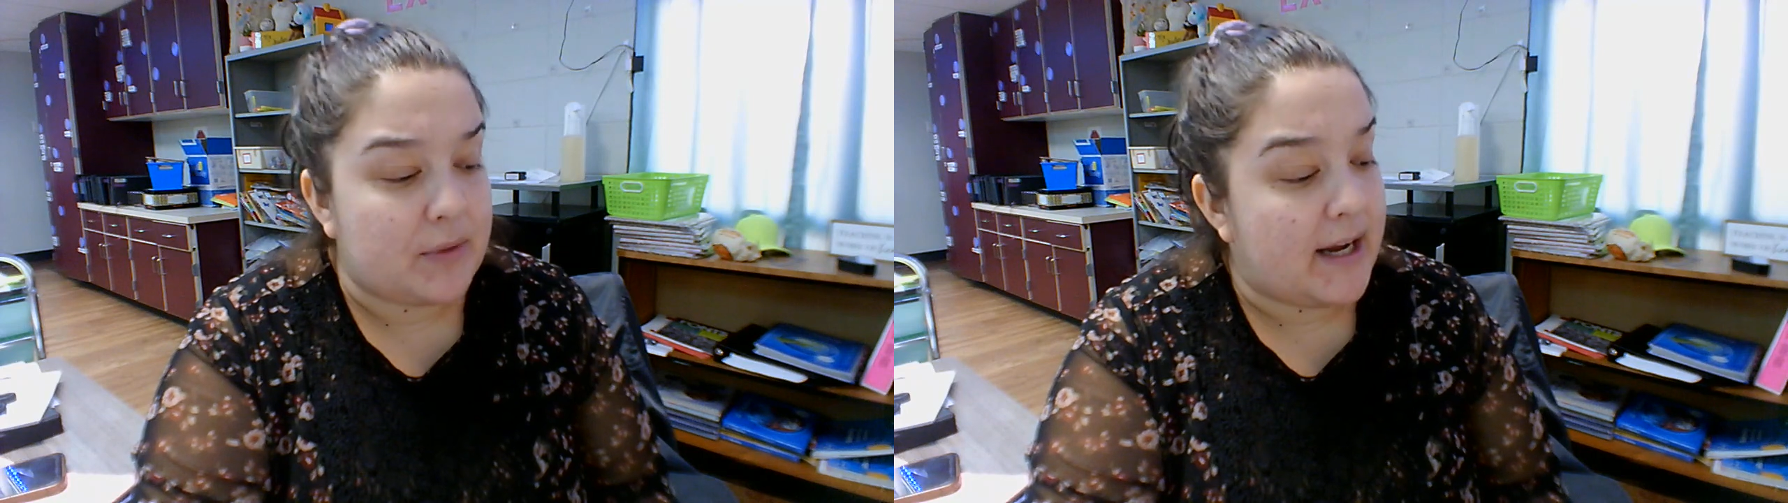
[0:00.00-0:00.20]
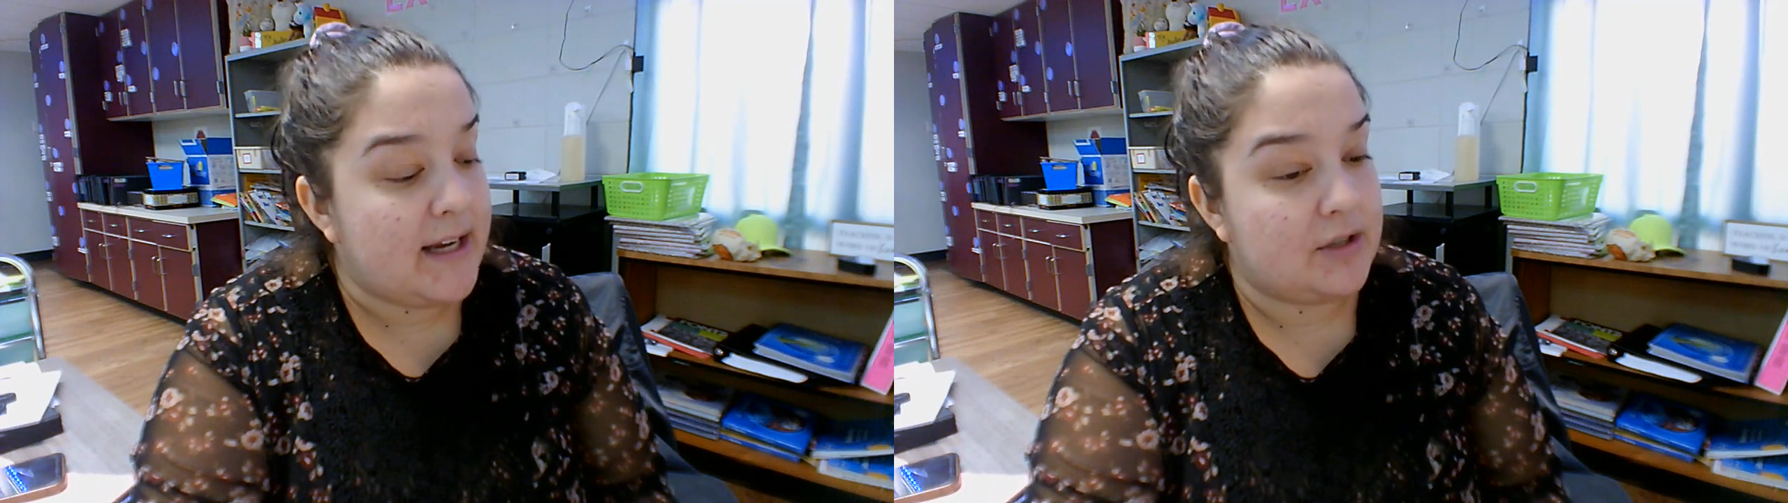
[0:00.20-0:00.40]

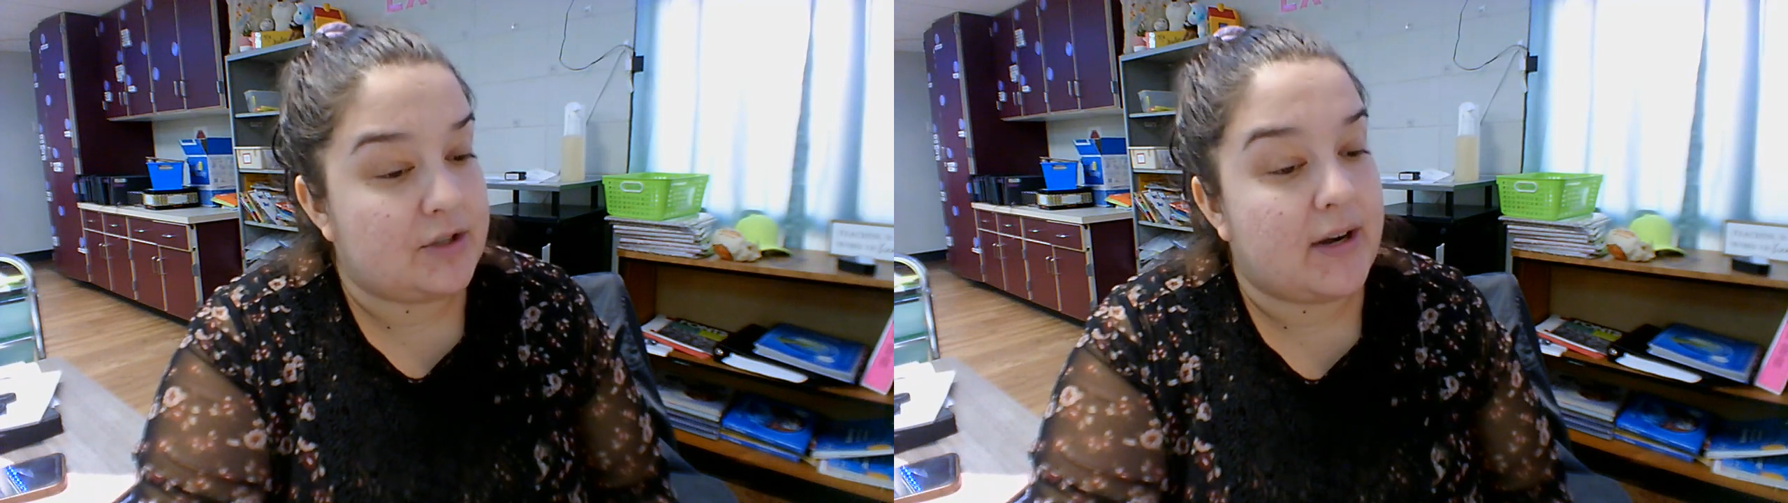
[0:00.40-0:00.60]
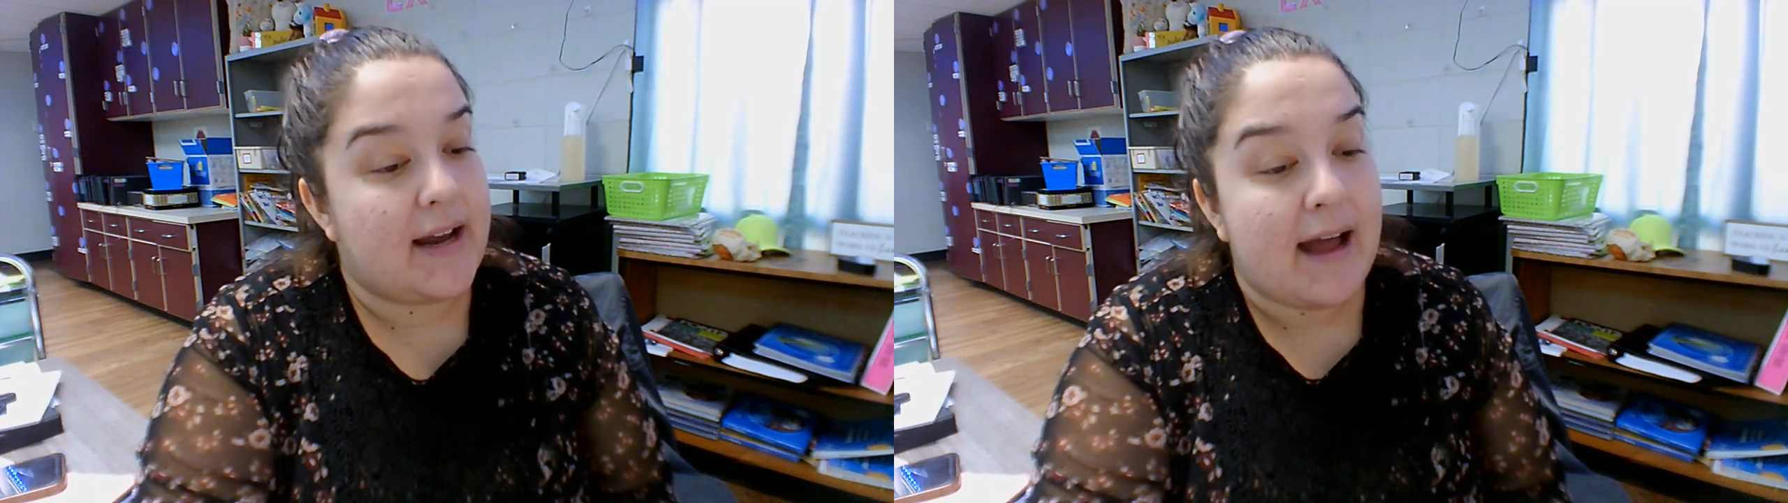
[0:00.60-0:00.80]
right?
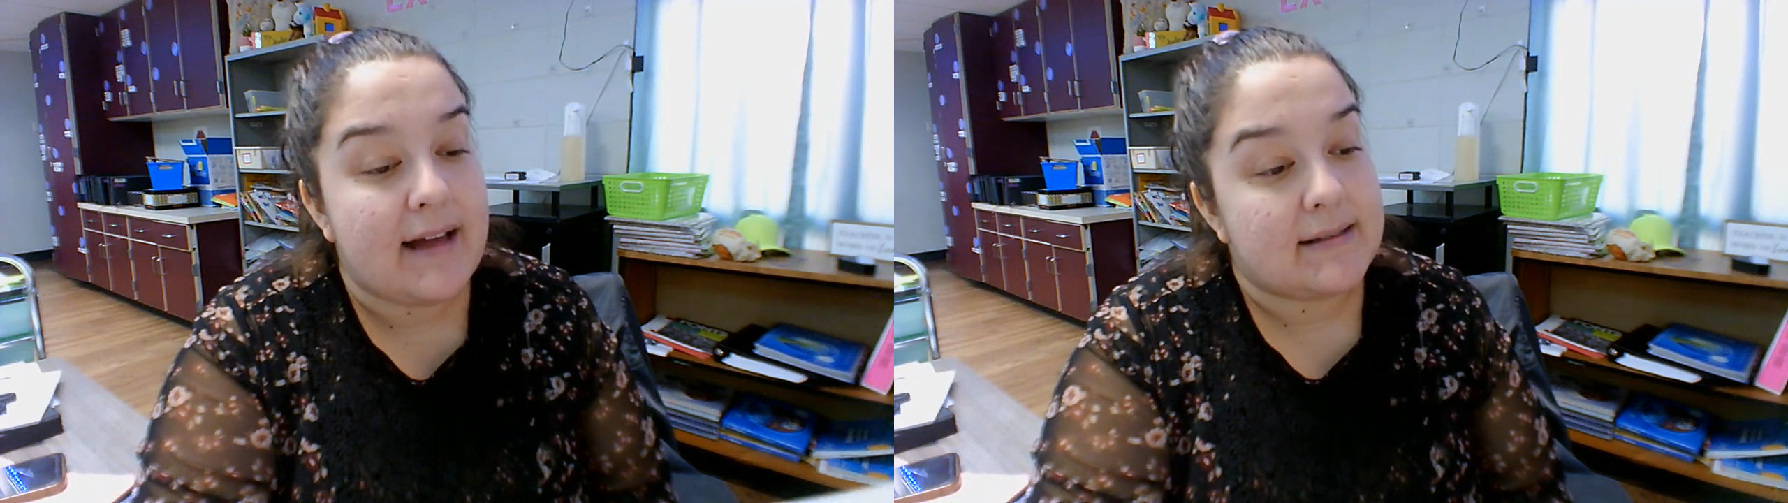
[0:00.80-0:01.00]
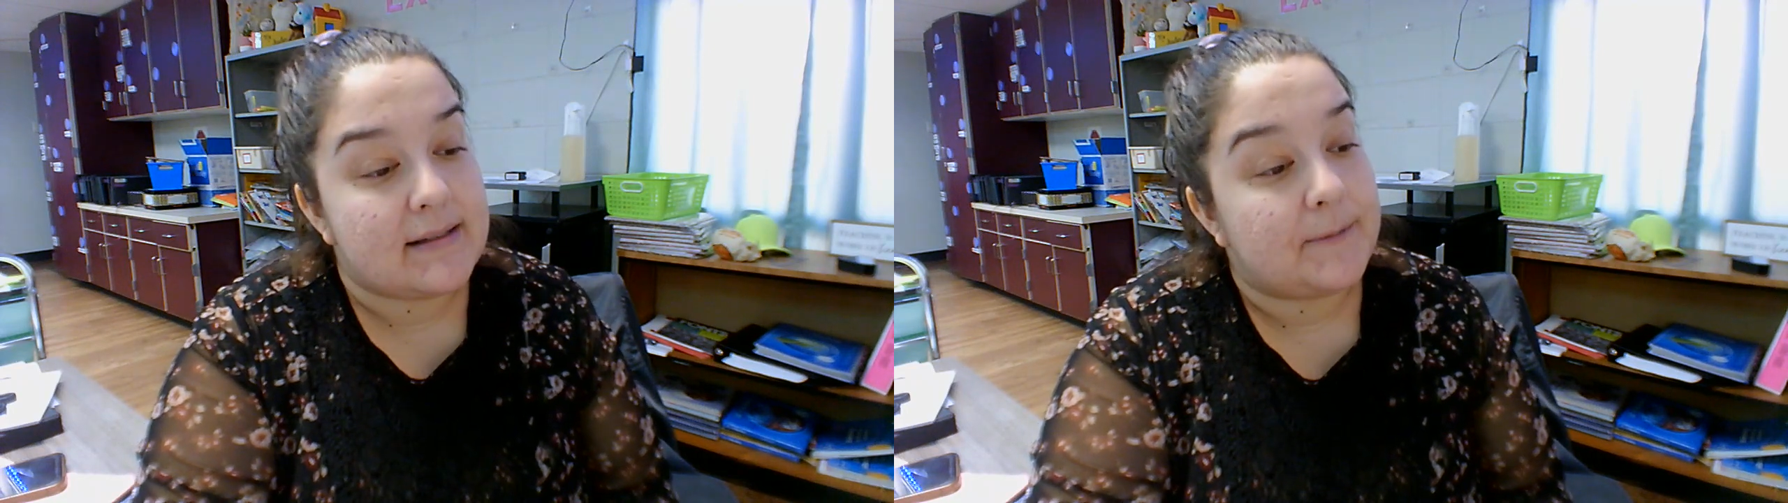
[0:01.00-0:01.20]
Trey
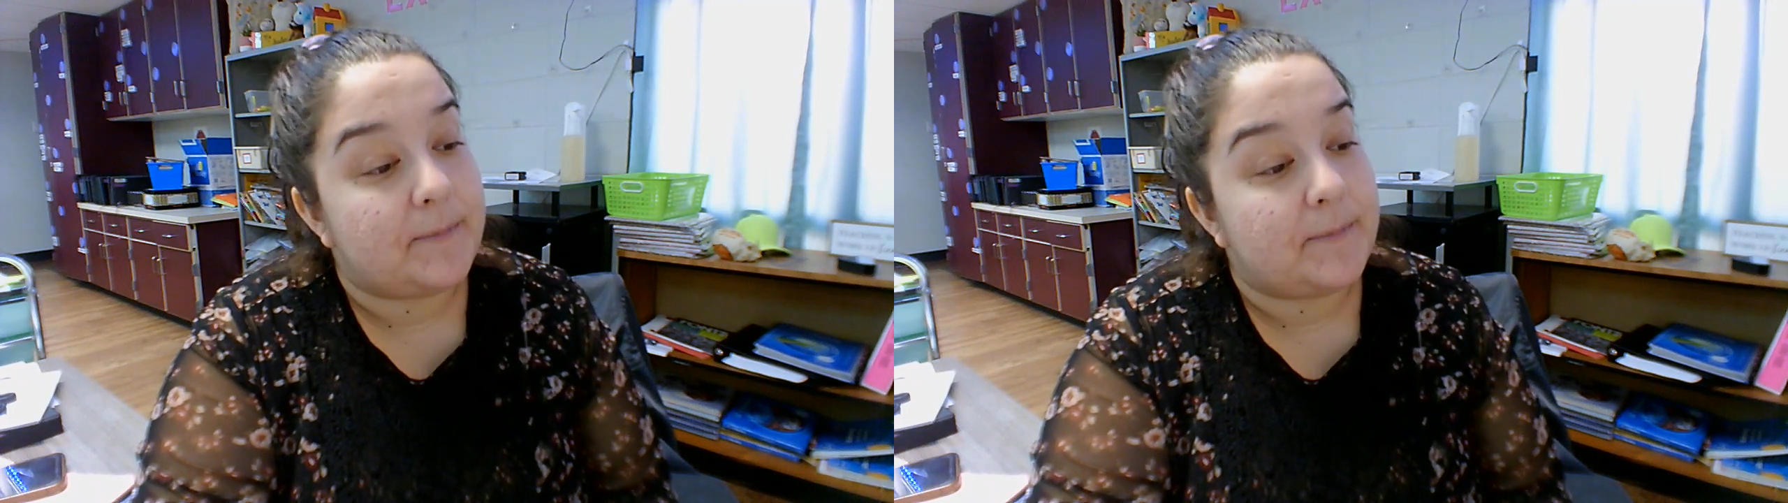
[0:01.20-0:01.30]
asked.